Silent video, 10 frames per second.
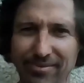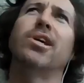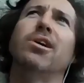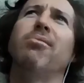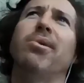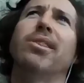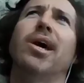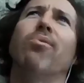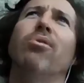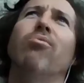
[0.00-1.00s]
tell me about
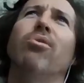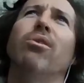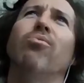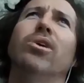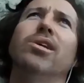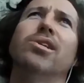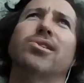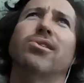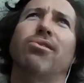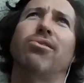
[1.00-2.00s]
that. What, what, what
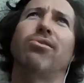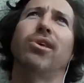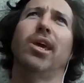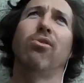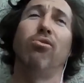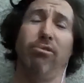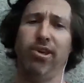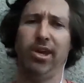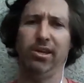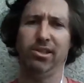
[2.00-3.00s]
is the thing or
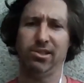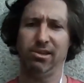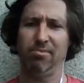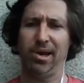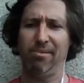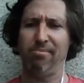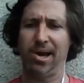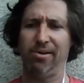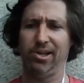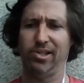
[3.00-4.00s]
things about
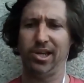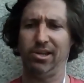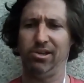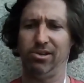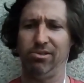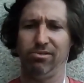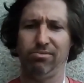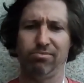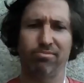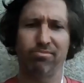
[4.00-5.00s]
marriage that you,